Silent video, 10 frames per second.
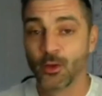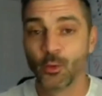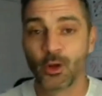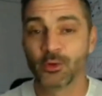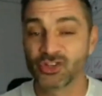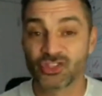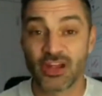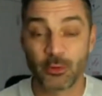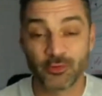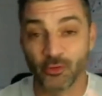Well, I want to
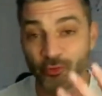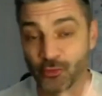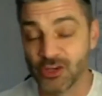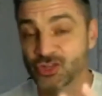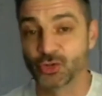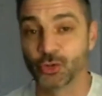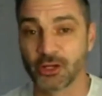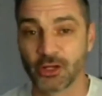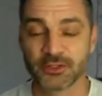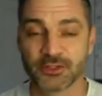share with you free
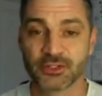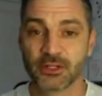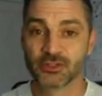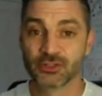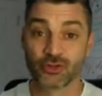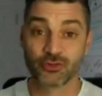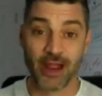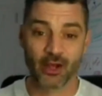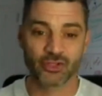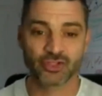shortcuts to
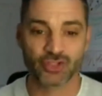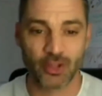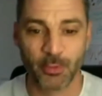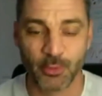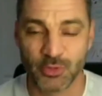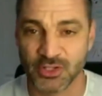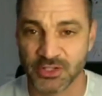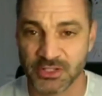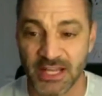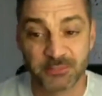create unstoppable
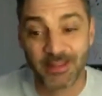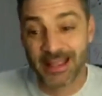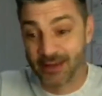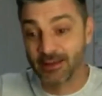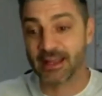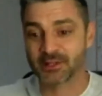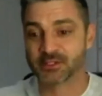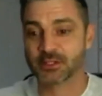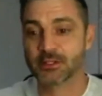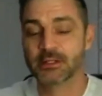success. But here it
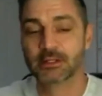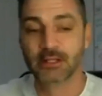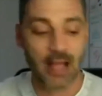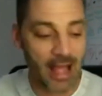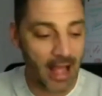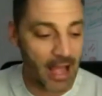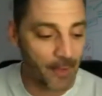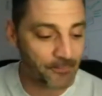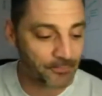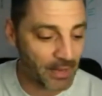is.
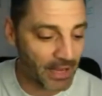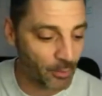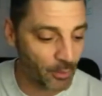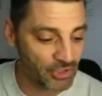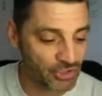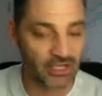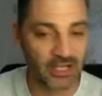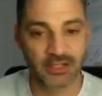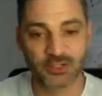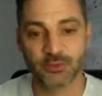And I want to share
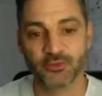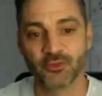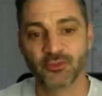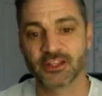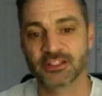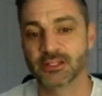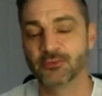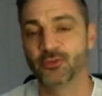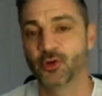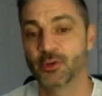this with you firstly and
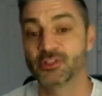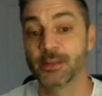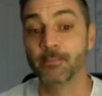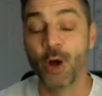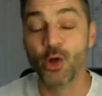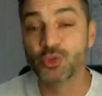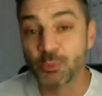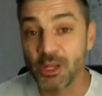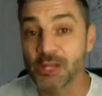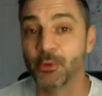foremostly. Most
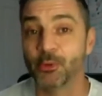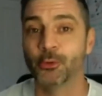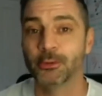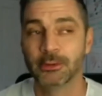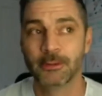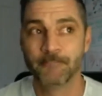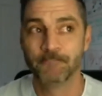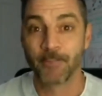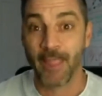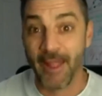people
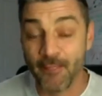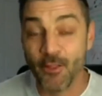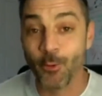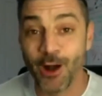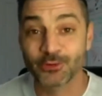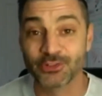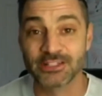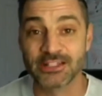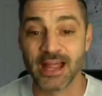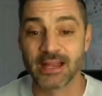in the world
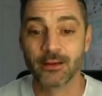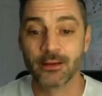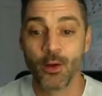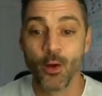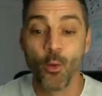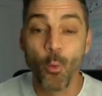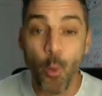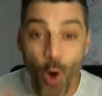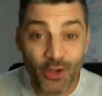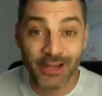today
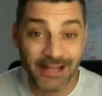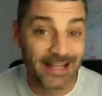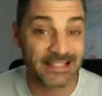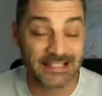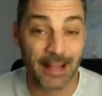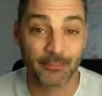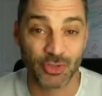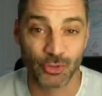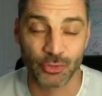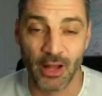want an
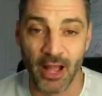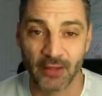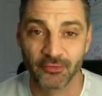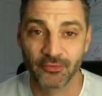exceptional life.